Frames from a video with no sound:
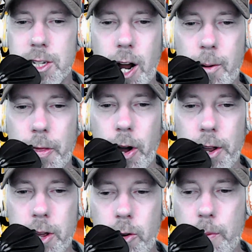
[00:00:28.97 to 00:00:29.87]
talk with
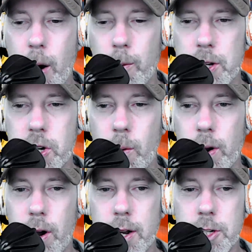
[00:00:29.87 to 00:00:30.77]
all of you about what's
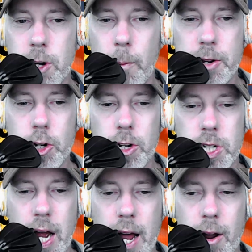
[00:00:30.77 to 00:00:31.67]
going on. So be sure to
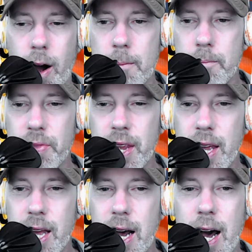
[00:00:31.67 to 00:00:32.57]
sign on.
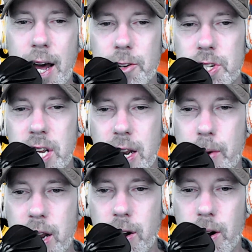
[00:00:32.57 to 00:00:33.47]
I don't see
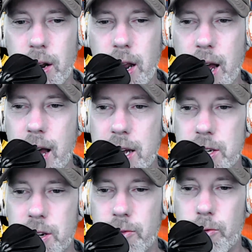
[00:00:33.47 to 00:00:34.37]
anybody on
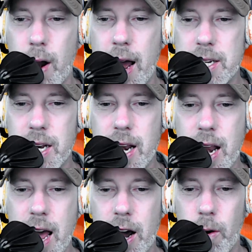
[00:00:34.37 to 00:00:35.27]
as of right
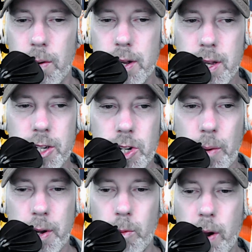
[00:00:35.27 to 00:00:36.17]
now,
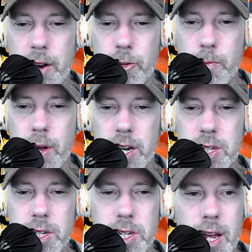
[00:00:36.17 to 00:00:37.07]
so I'm going to wait a few
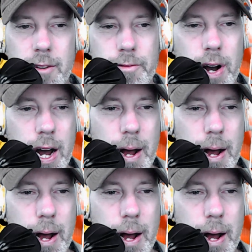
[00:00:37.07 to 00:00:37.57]
minutes to see if